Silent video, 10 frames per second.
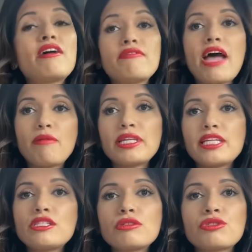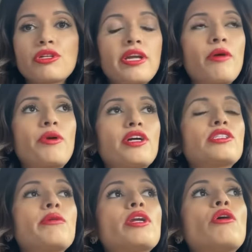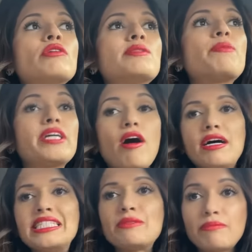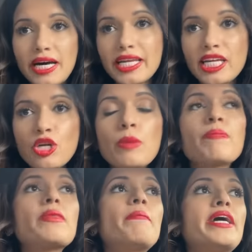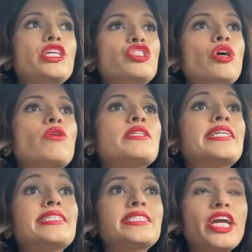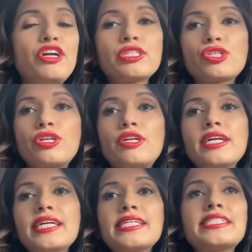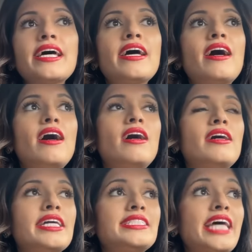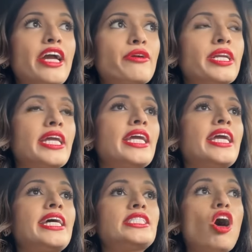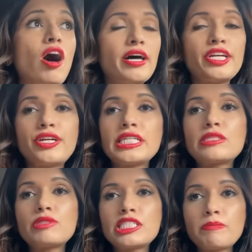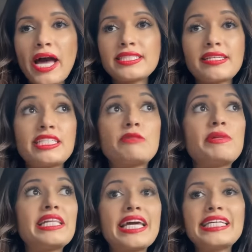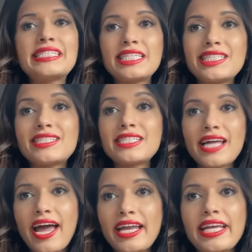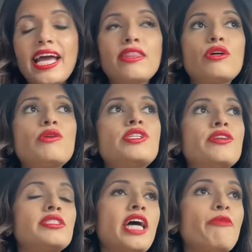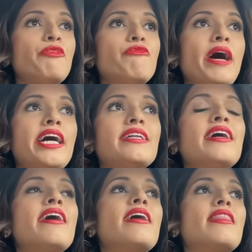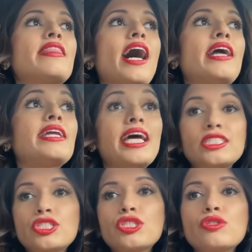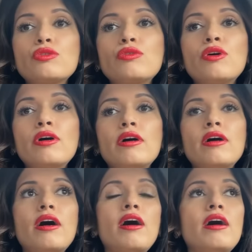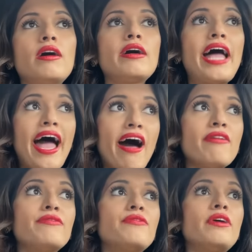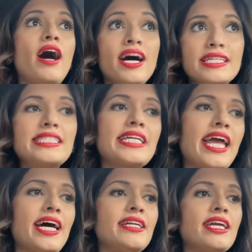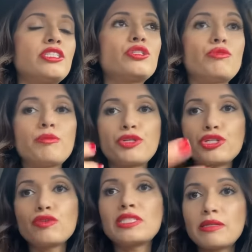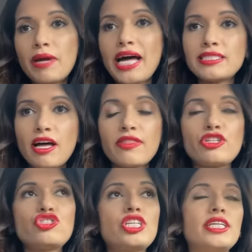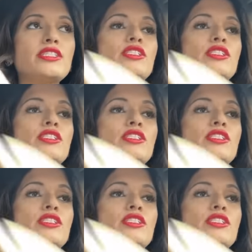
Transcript: family and social network. So it goes beyond money, but it shows his character, his integrity, his honor, his respect, and his place in society. And those are the type of men that get to have us and get to reproduce and pass on their genes.